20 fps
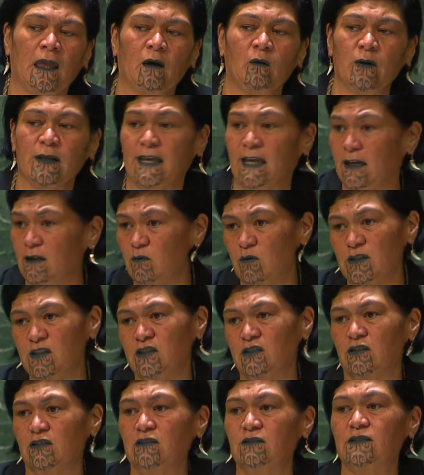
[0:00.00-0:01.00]
We can and we
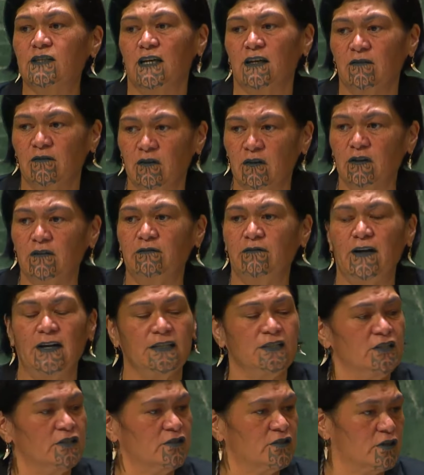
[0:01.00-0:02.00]
should take full
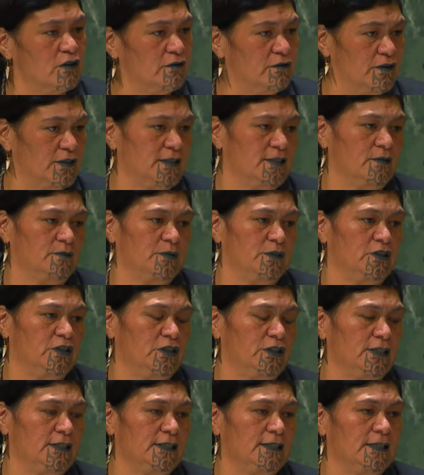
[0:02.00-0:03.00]
advantage of this
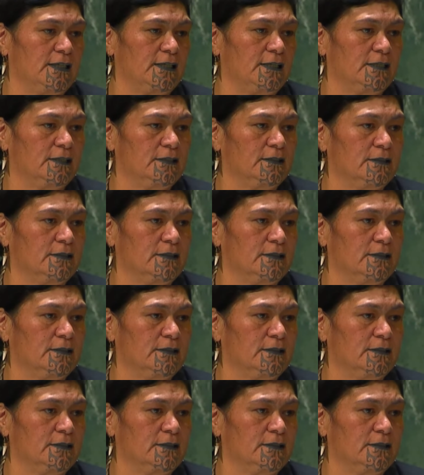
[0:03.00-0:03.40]
opportunity.